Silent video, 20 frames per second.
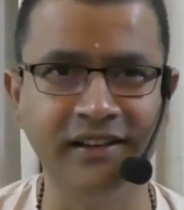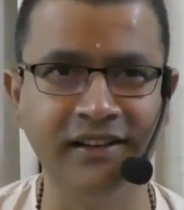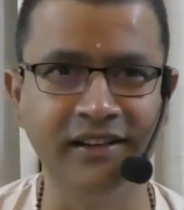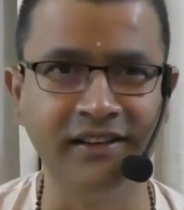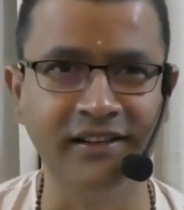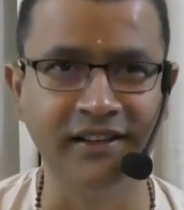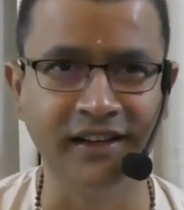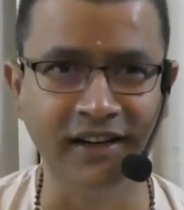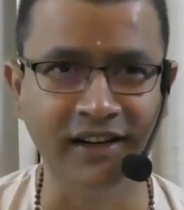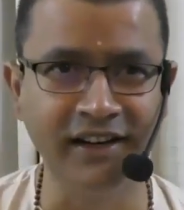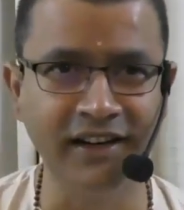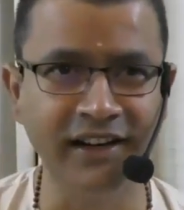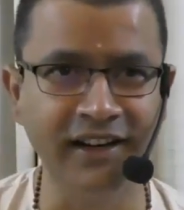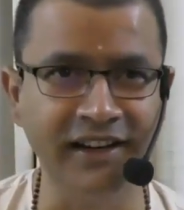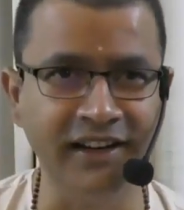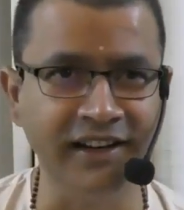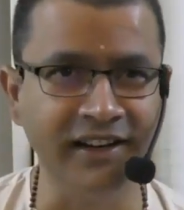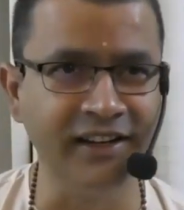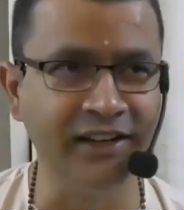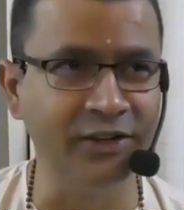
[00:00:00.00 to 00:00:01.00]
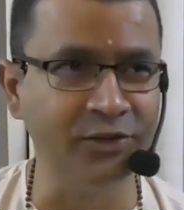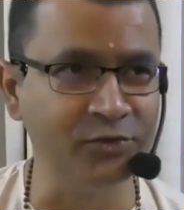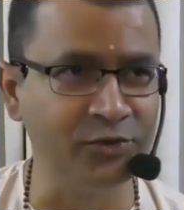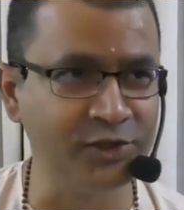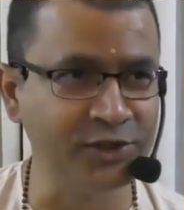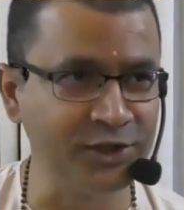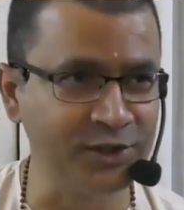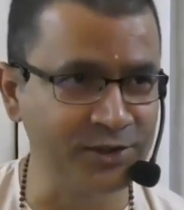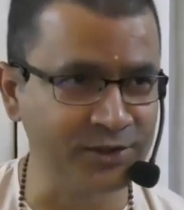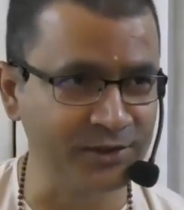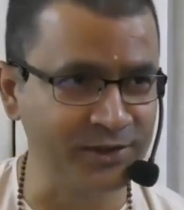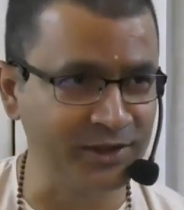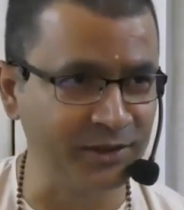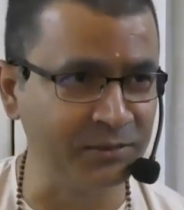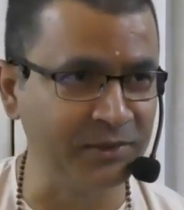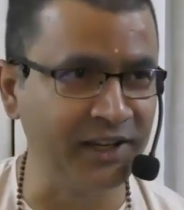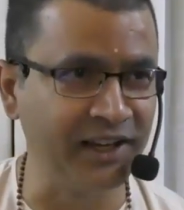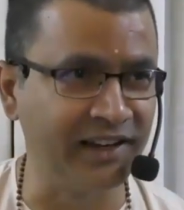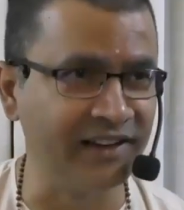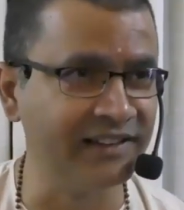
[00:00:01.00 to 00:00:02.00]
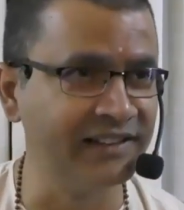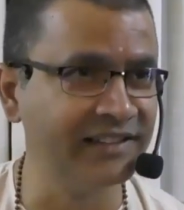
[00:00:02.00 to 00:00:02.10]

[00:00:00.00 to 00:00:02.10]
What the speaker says: Suddenly, he switches to something.